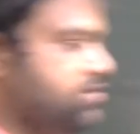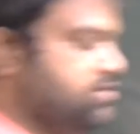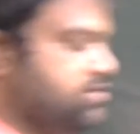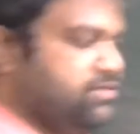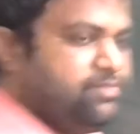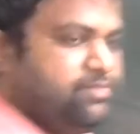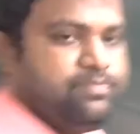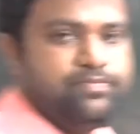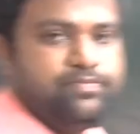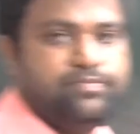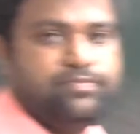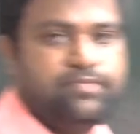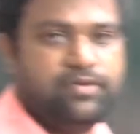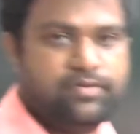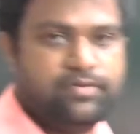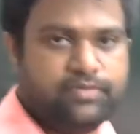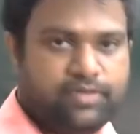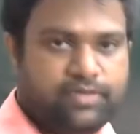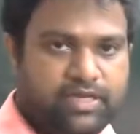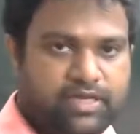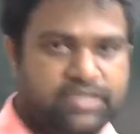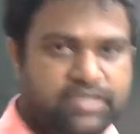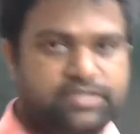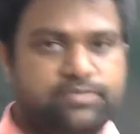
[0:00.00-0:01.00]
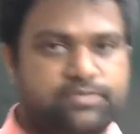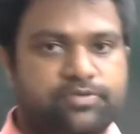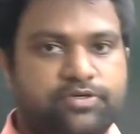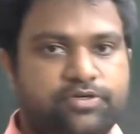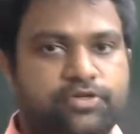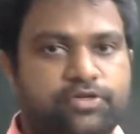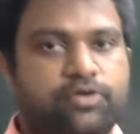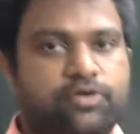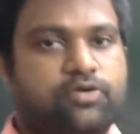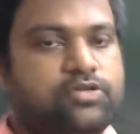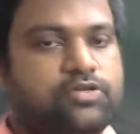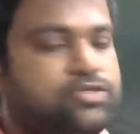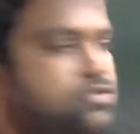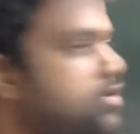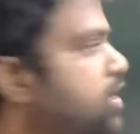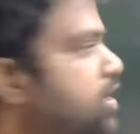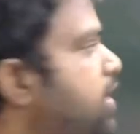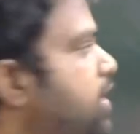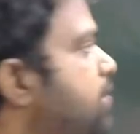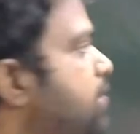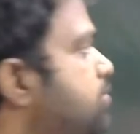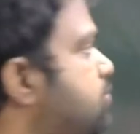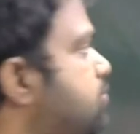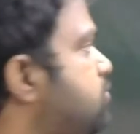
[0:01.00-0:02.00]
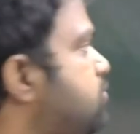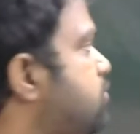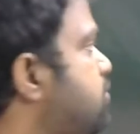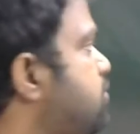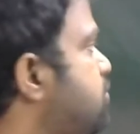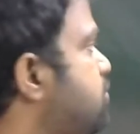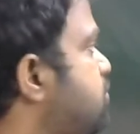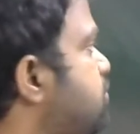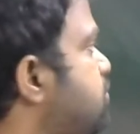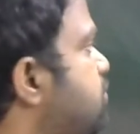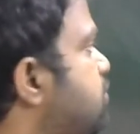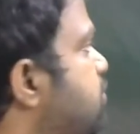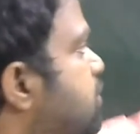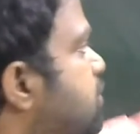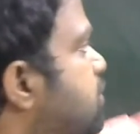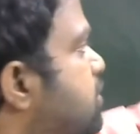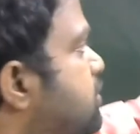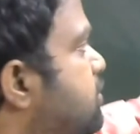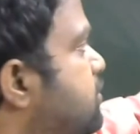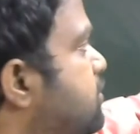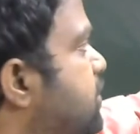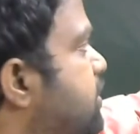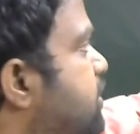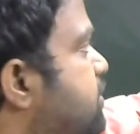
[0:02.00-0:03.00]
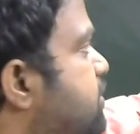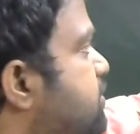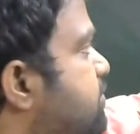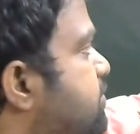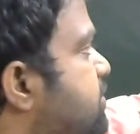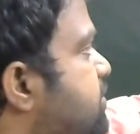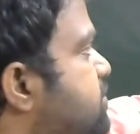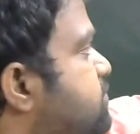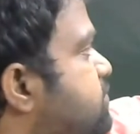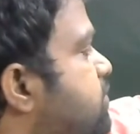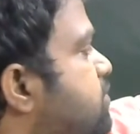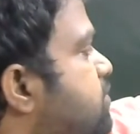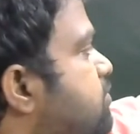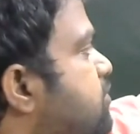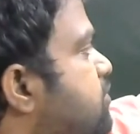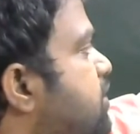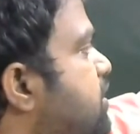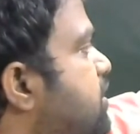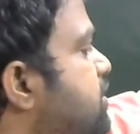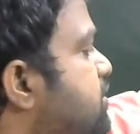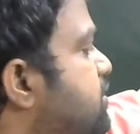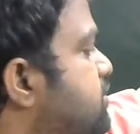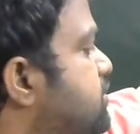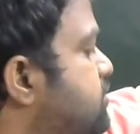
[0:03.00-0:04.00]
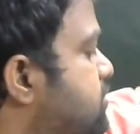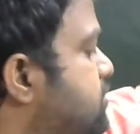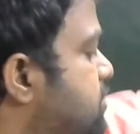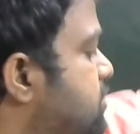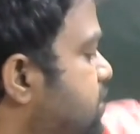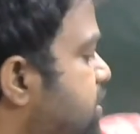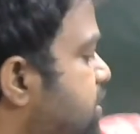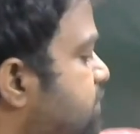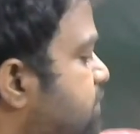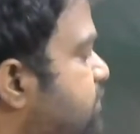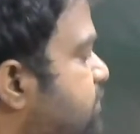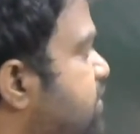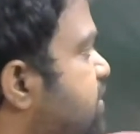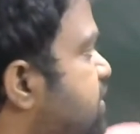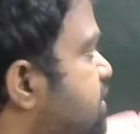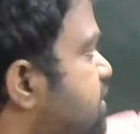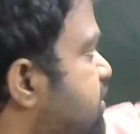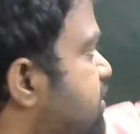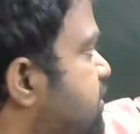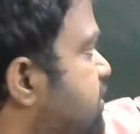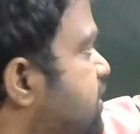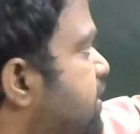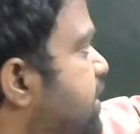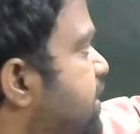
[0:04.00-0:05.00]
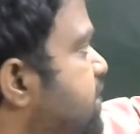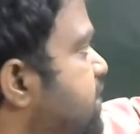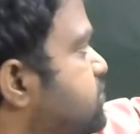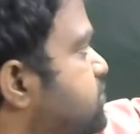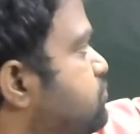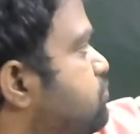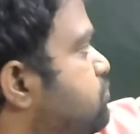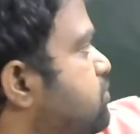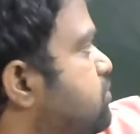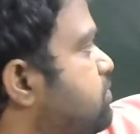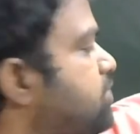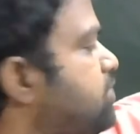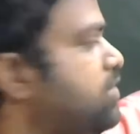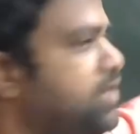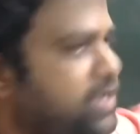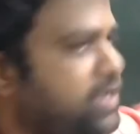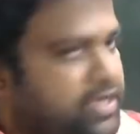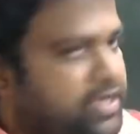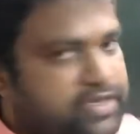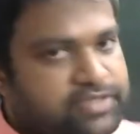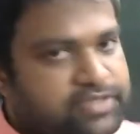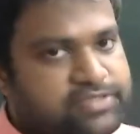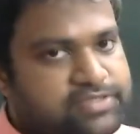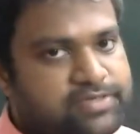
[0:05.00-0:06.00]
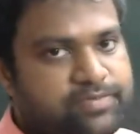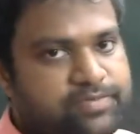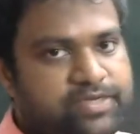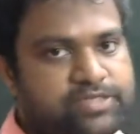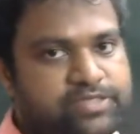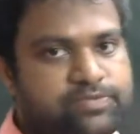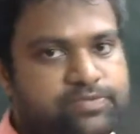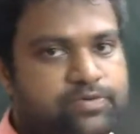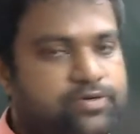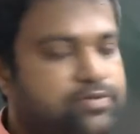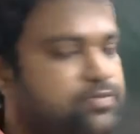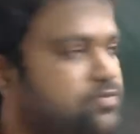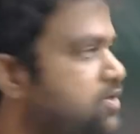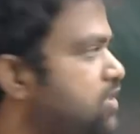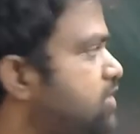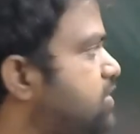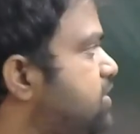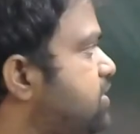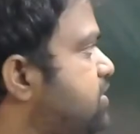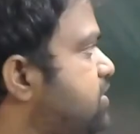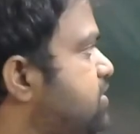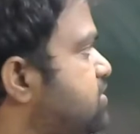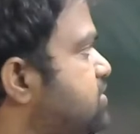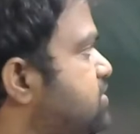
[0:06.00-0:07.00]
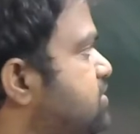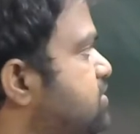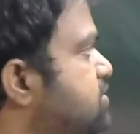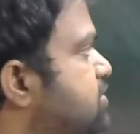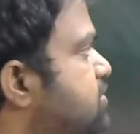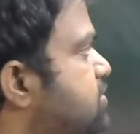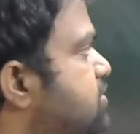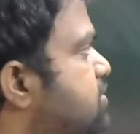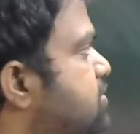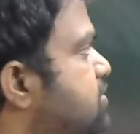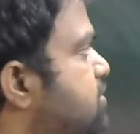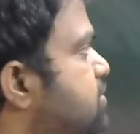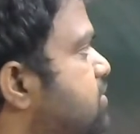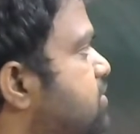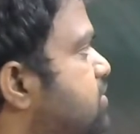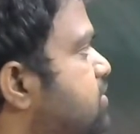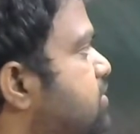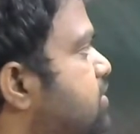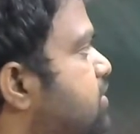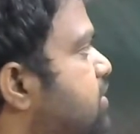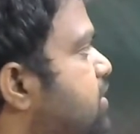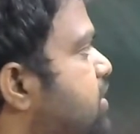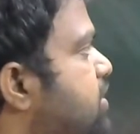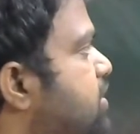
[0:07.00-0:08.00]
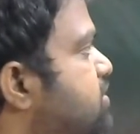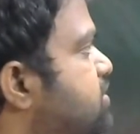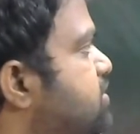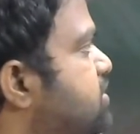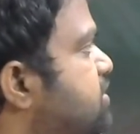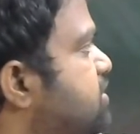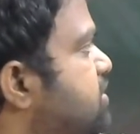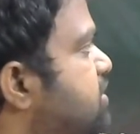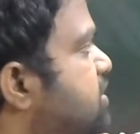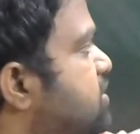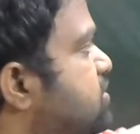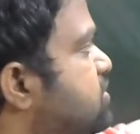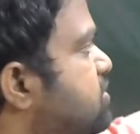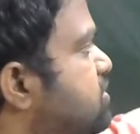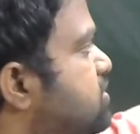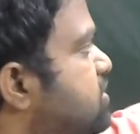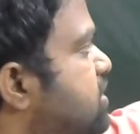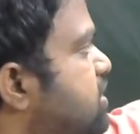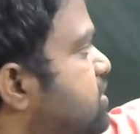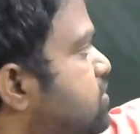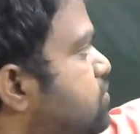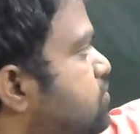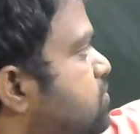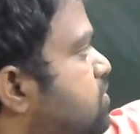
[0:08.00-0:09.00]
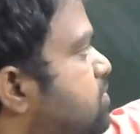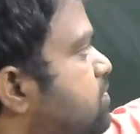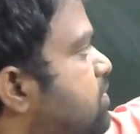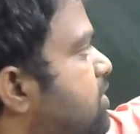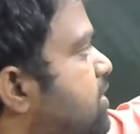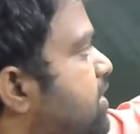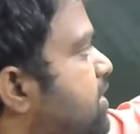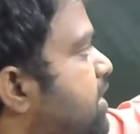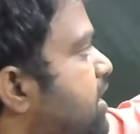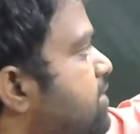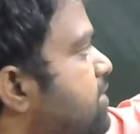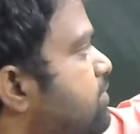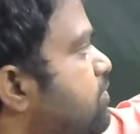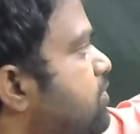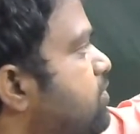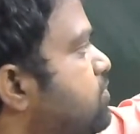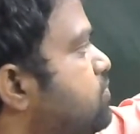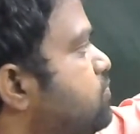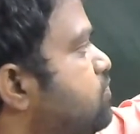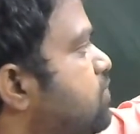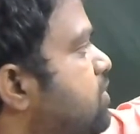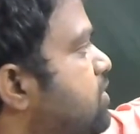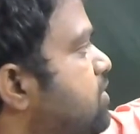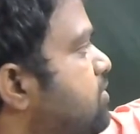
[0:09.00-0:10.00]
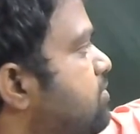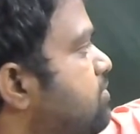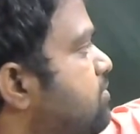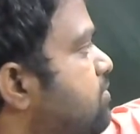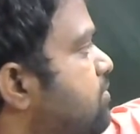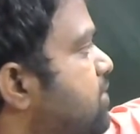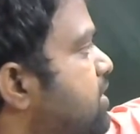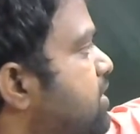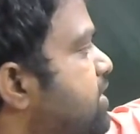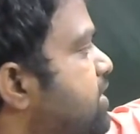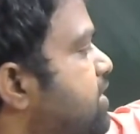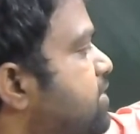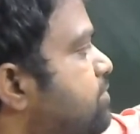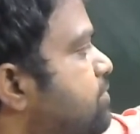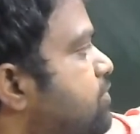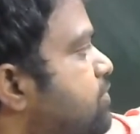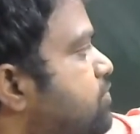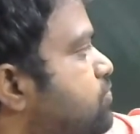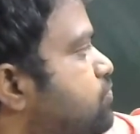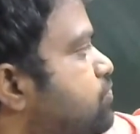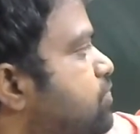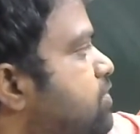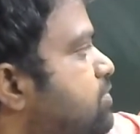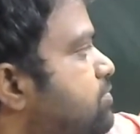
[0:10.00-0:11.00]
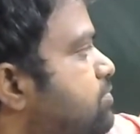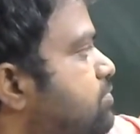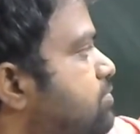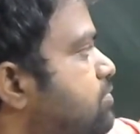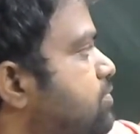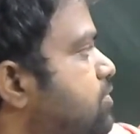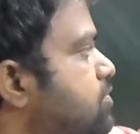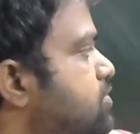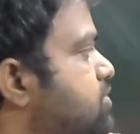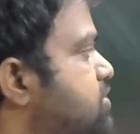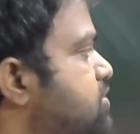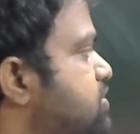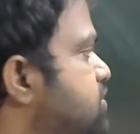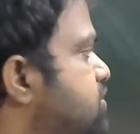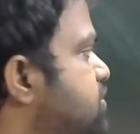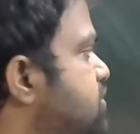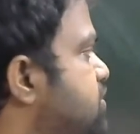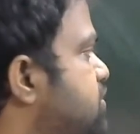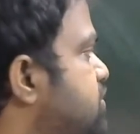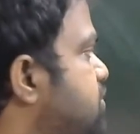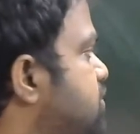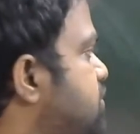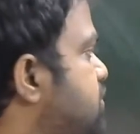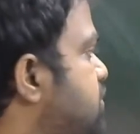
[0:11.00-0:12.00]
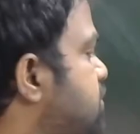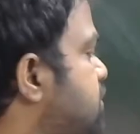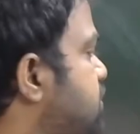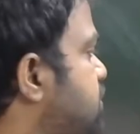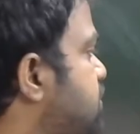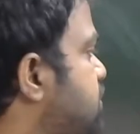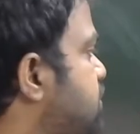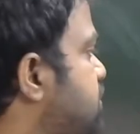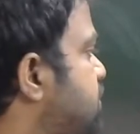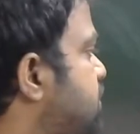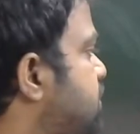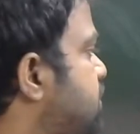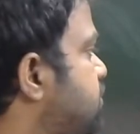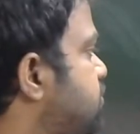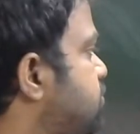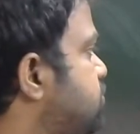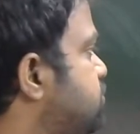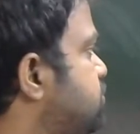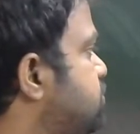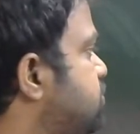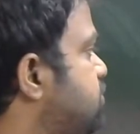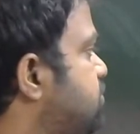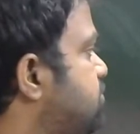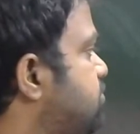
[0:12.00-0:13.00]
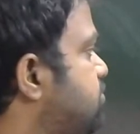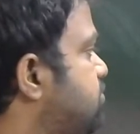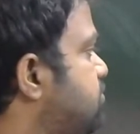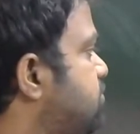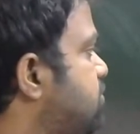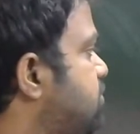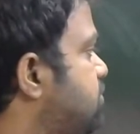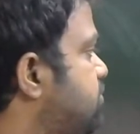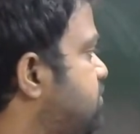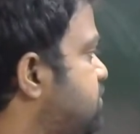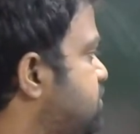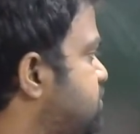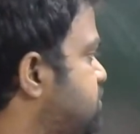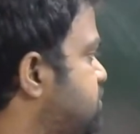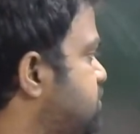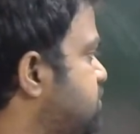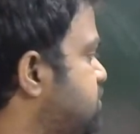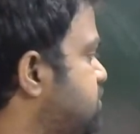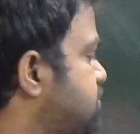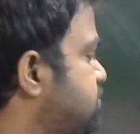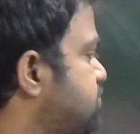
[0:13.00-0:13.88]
in the last video also I have told that the base formula I have written here, x to the power n is the base formula, that is its integration is x to the power n plus 1 by n plus 1 plus c. Then question means